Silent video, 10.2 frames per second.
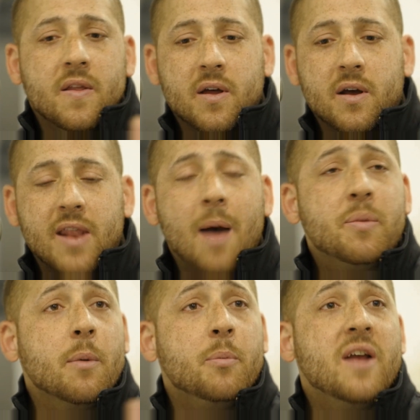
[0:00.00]
The not
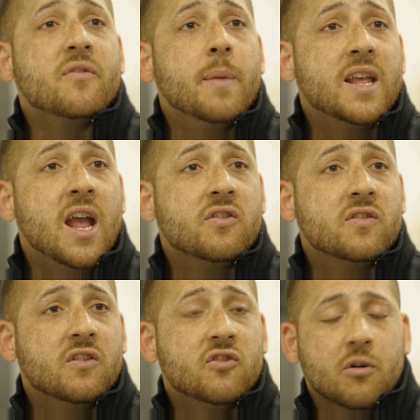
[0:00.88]
being able to pay for
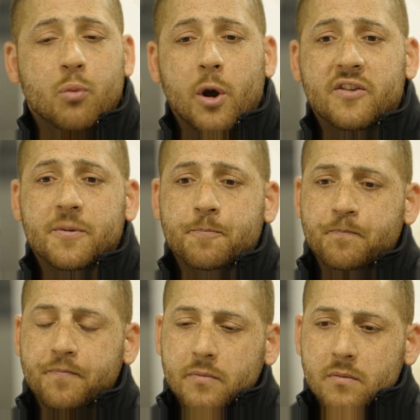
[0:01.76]
medications at certain points,
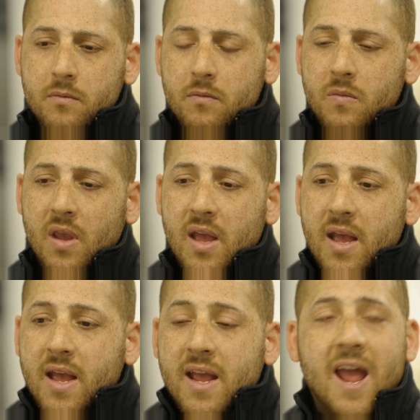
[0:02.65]

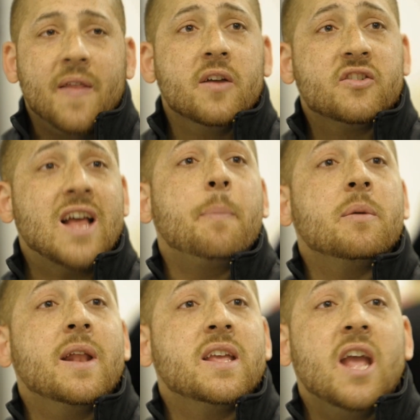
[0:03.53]
and the stopping
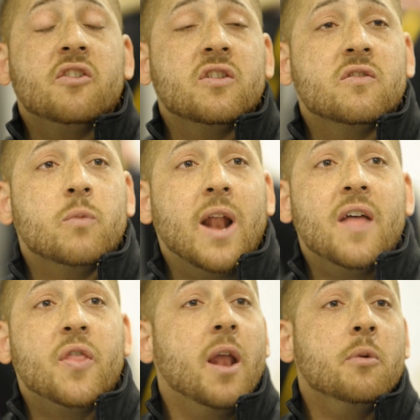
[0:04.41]
medications when I
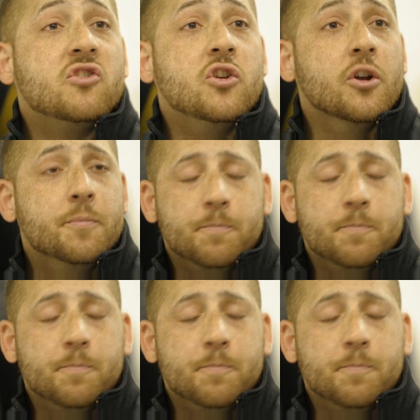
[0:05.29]
thought I was cured.